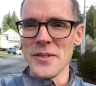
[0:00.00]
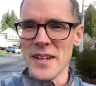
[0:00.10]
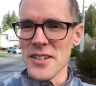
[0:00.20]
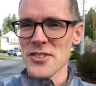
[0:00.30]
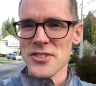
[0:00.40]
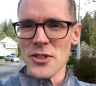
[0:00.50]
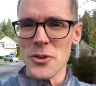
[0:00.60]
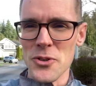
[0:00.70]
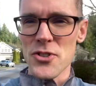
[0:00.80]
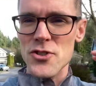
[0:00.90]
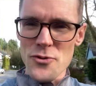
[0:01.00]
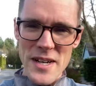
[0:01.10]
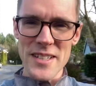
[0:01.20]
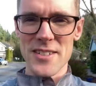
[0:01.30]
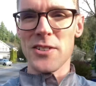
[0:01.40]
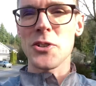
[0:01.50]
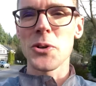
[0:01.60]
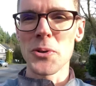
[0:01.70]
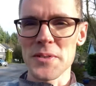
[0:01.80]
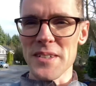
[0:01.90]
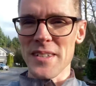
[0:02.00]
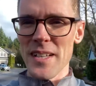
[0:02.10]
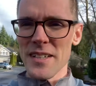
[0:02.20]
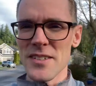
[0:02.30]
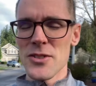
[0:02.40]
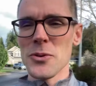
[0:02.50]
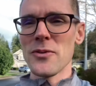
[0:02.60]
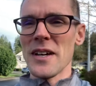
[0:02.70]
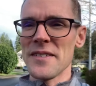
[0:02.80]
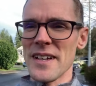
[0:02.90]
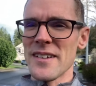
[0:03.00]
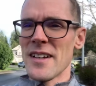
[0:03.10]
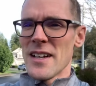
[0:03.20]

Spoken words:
that I just don't go straight into the cold and into a run that,